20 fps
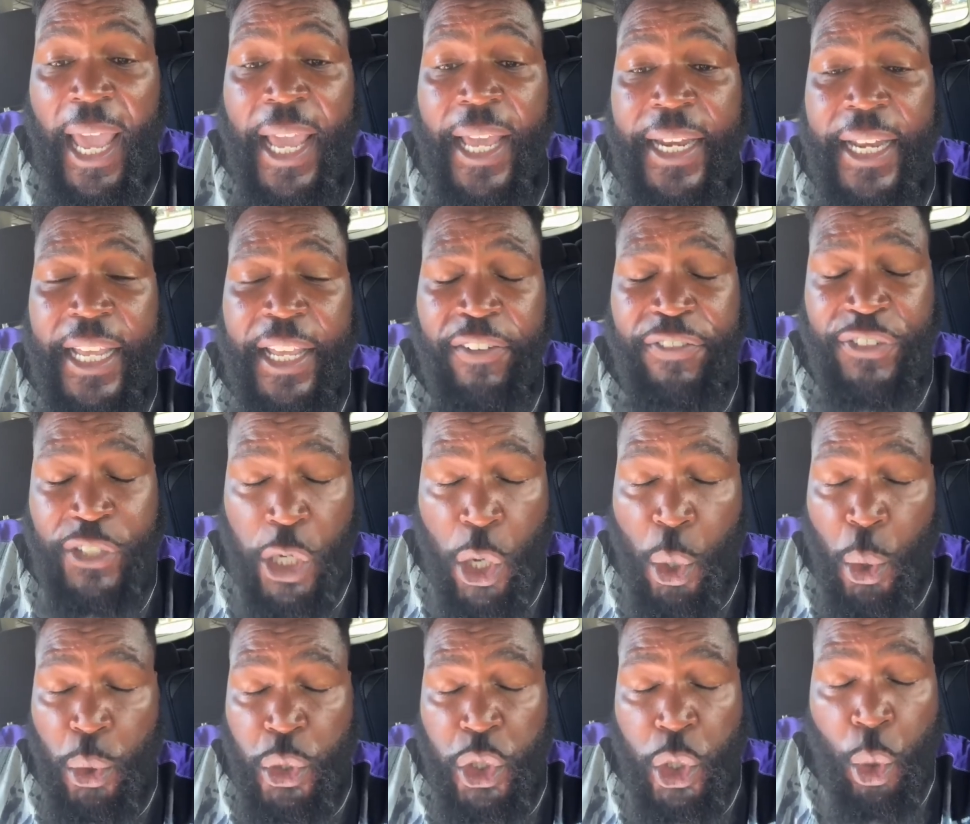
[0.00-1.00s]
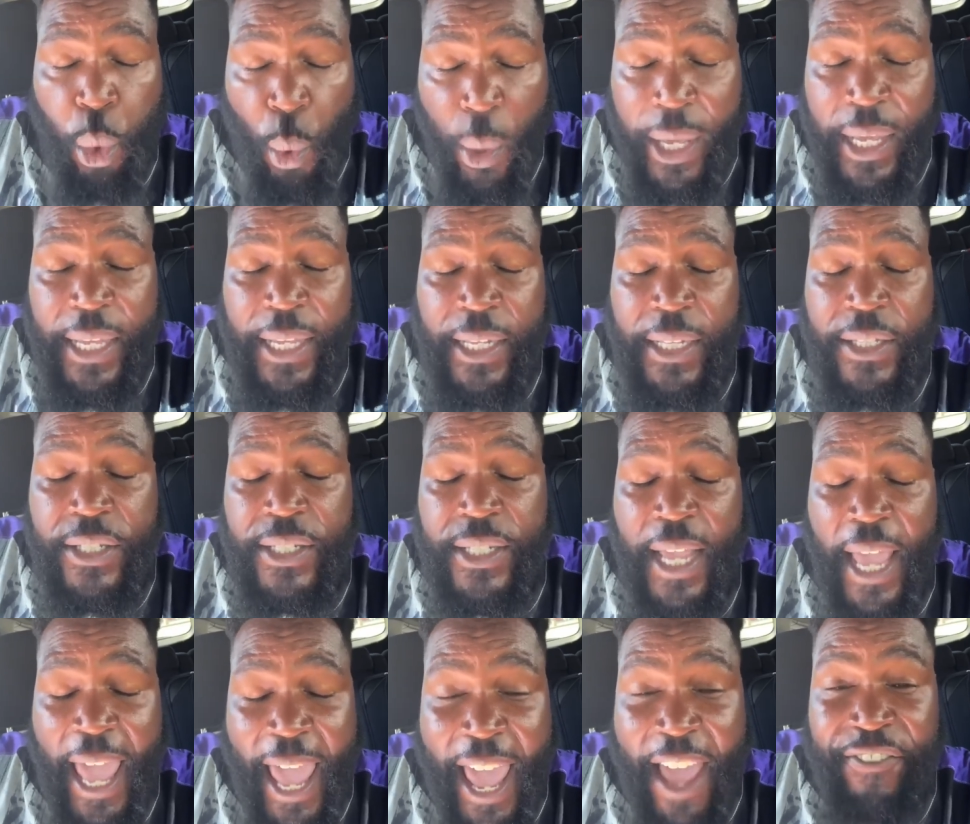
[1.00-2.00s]
And if those
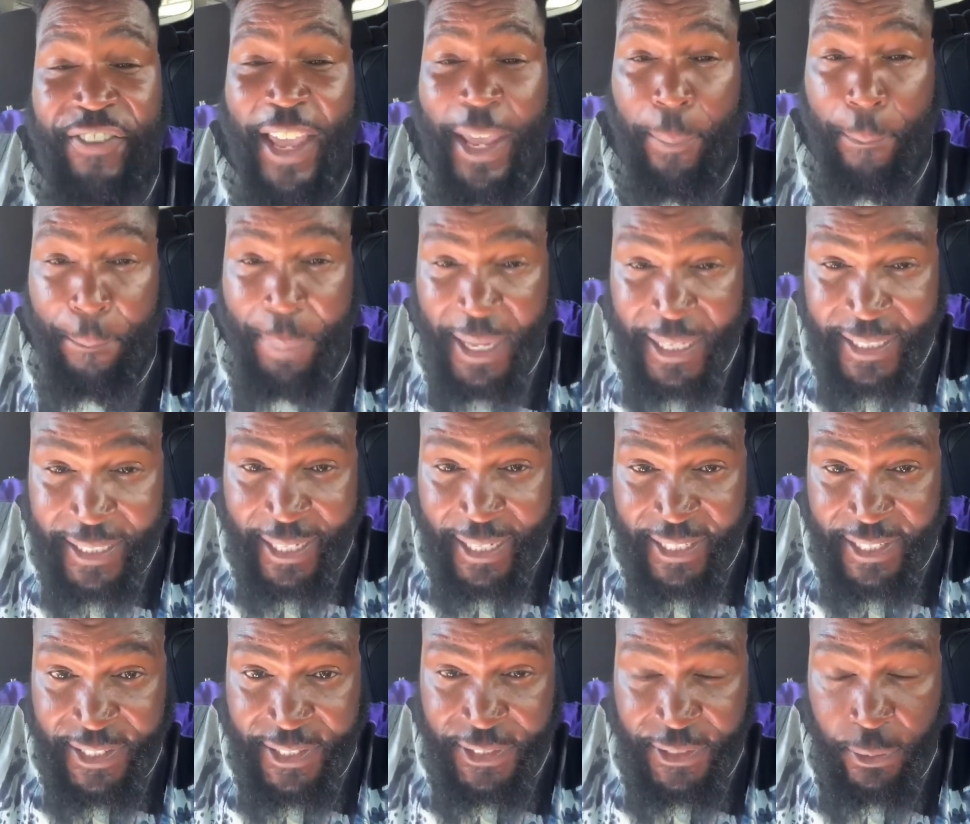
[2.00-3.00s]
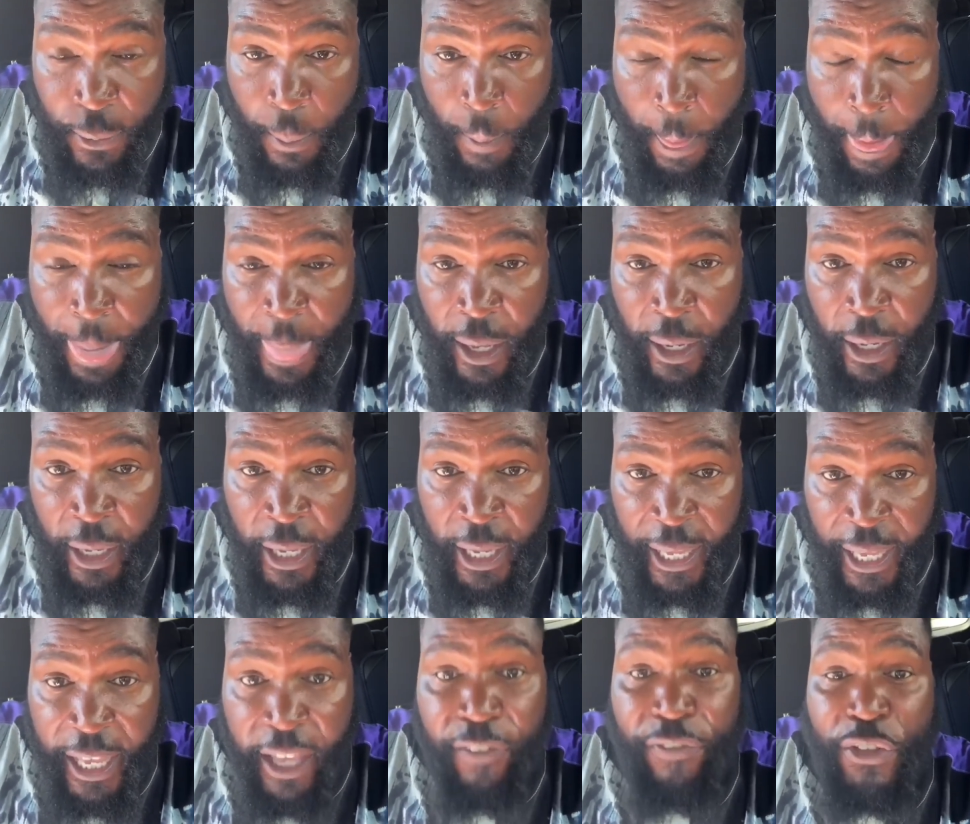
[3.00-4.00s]
queens have a business,
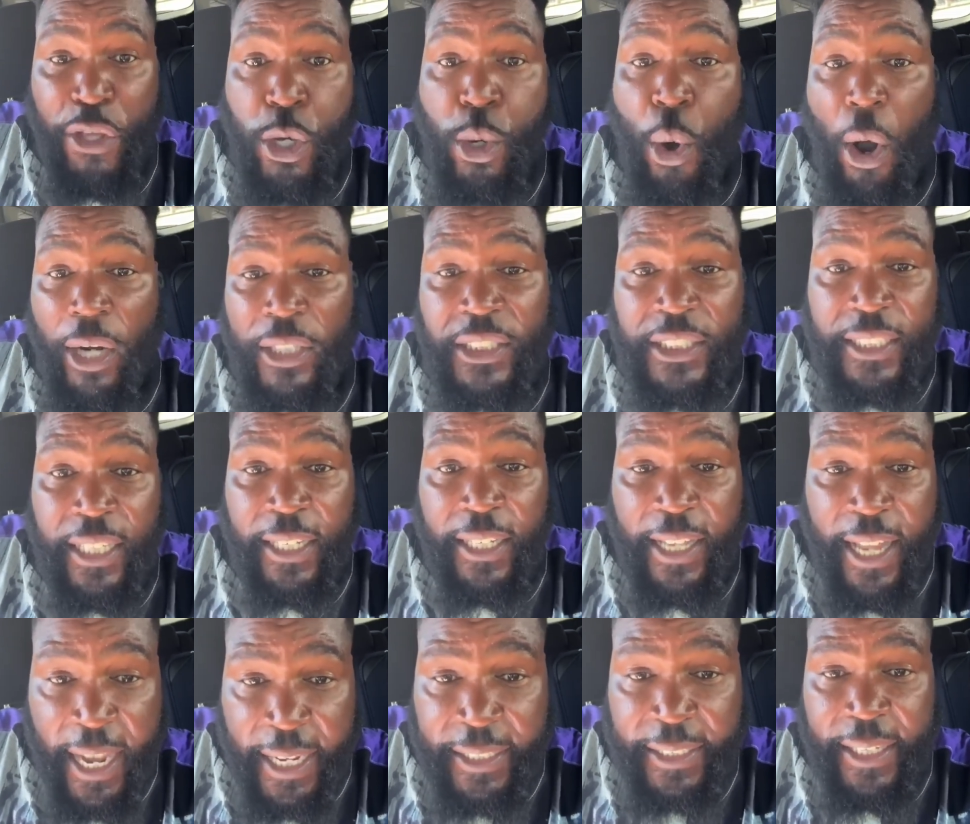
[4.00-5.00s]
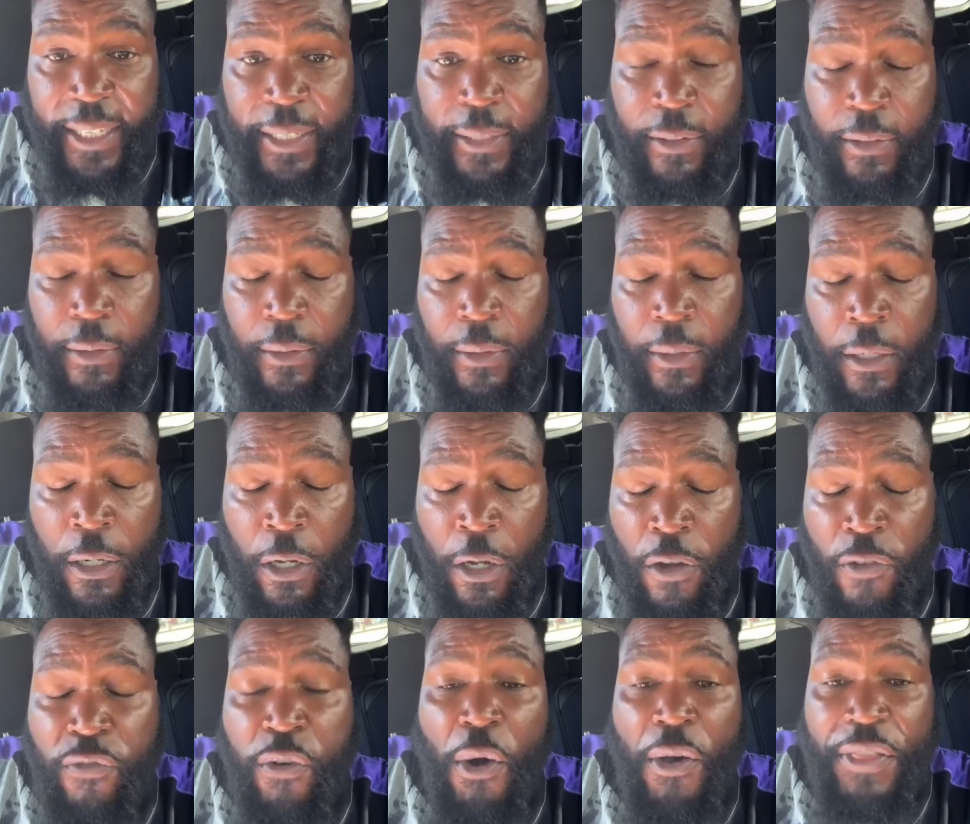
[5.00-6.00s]
if you are selected
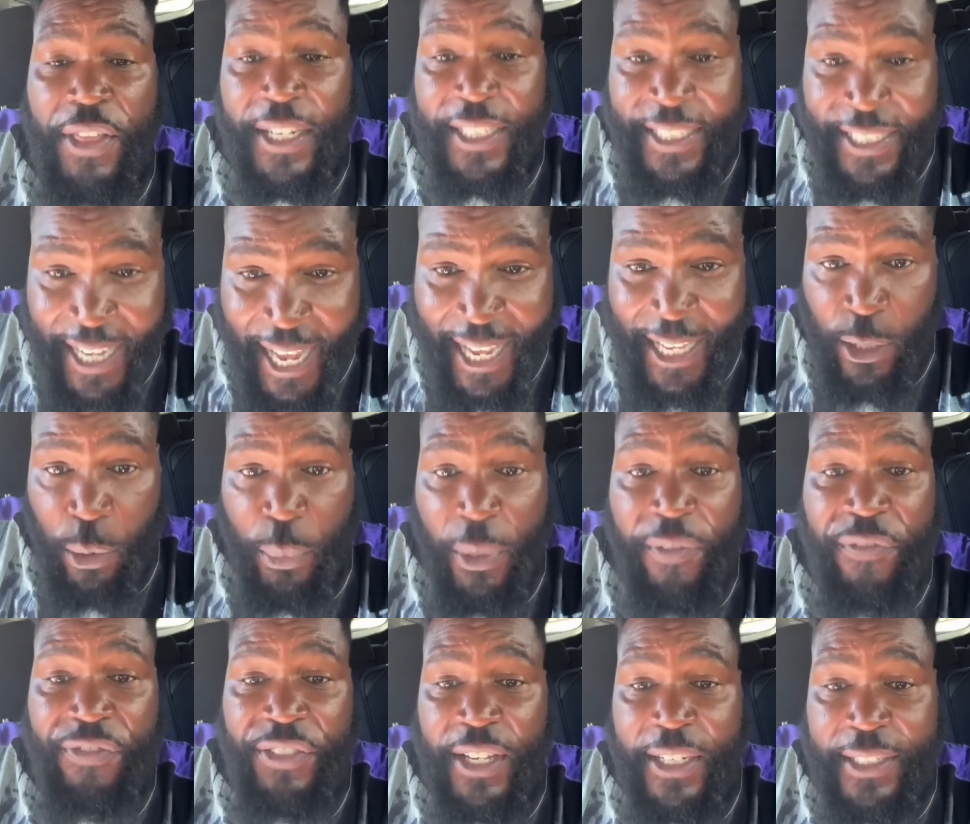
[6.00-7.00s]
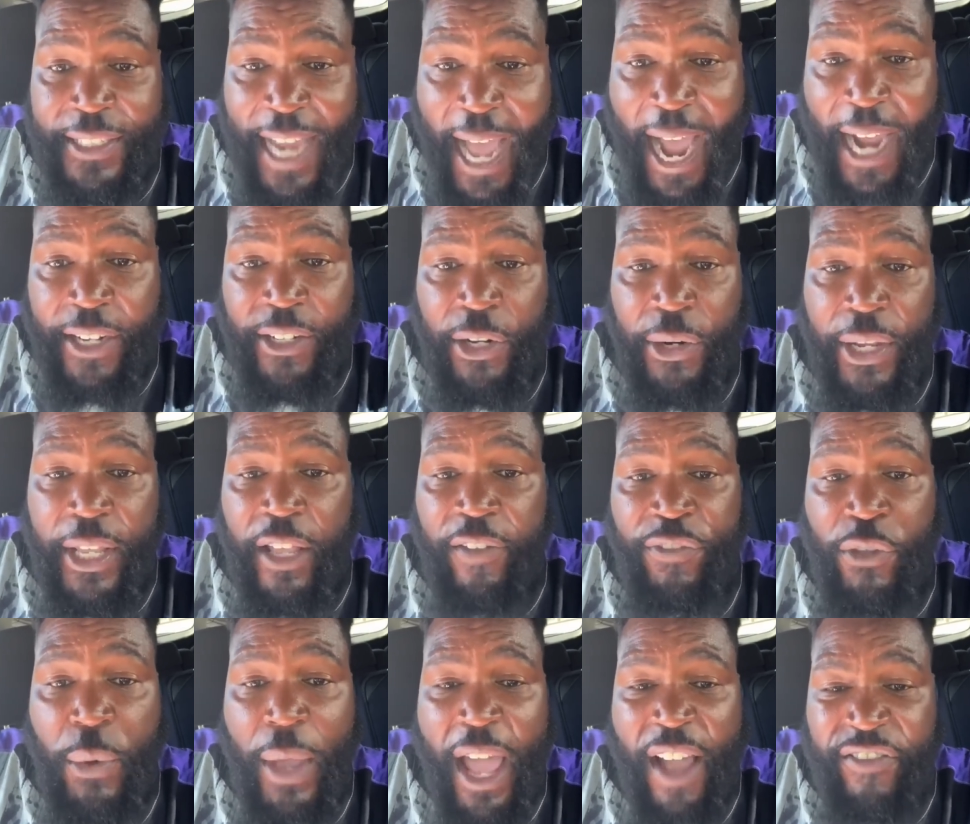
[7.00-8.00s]
for the date with the doctor,
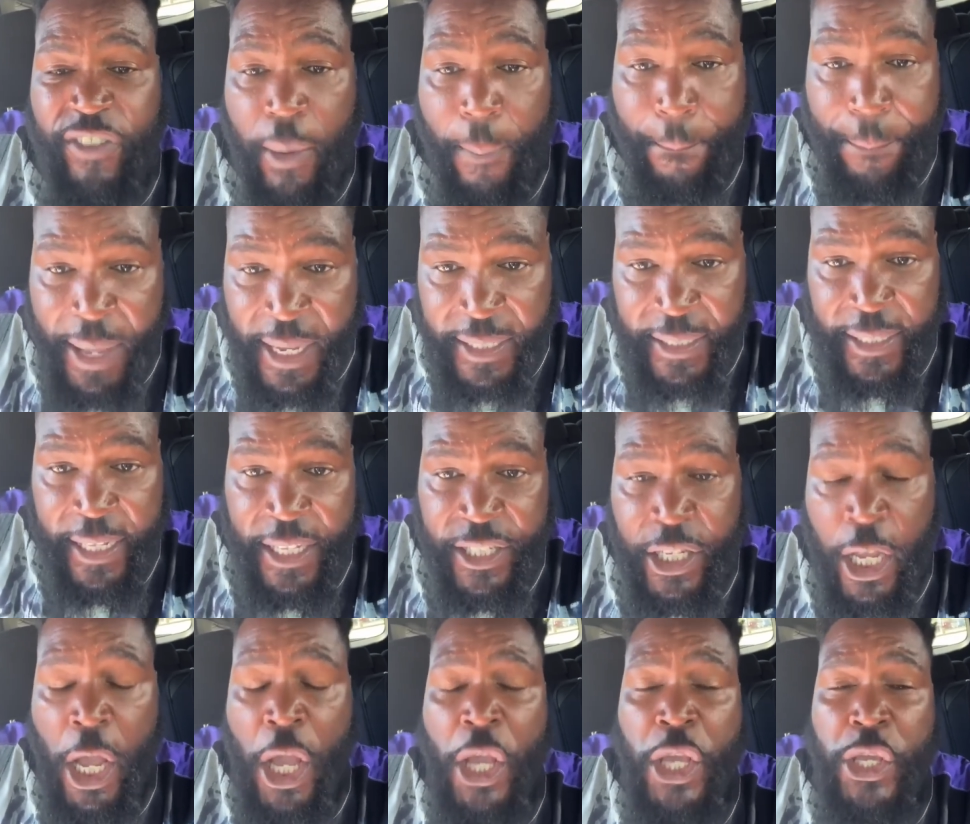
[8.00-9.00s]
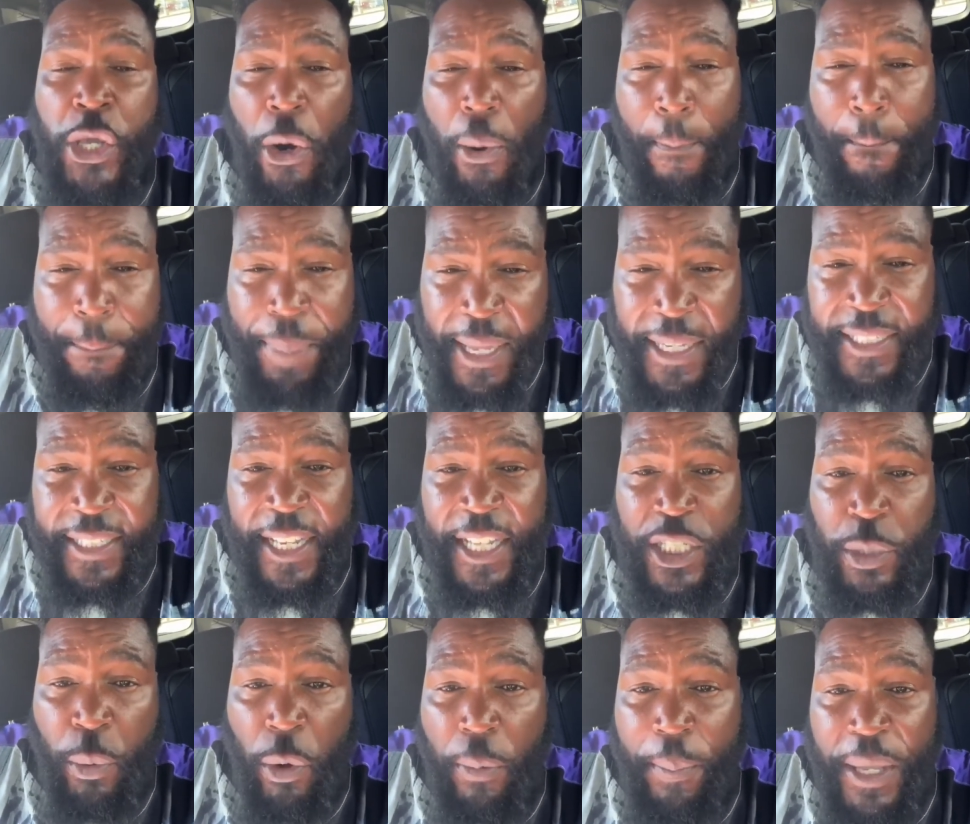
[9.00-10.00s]
if you have a business, your
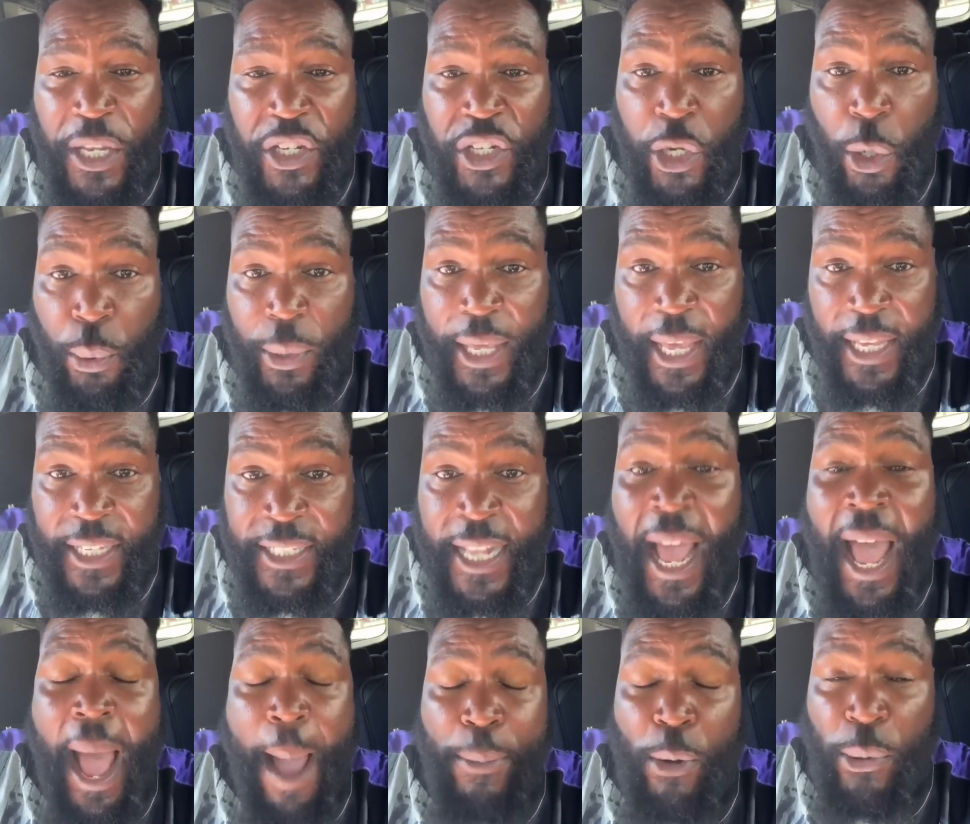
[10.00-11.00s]
business will be showcased.